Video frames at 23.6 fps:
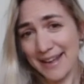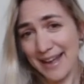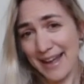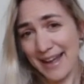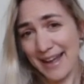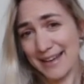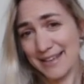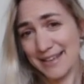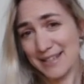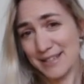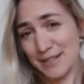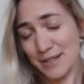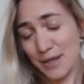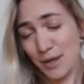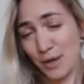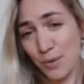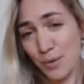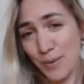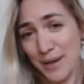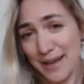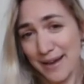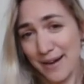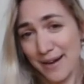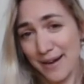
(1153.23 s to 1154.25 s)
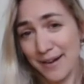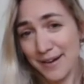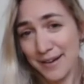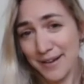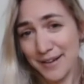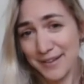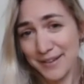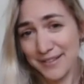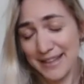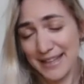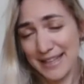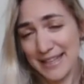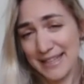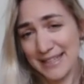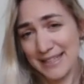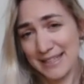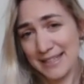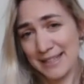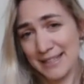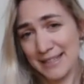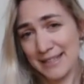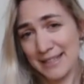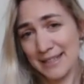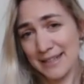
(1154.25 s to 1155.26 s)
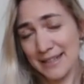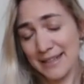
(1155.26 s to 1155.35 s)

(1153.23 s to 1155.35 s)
And so we are this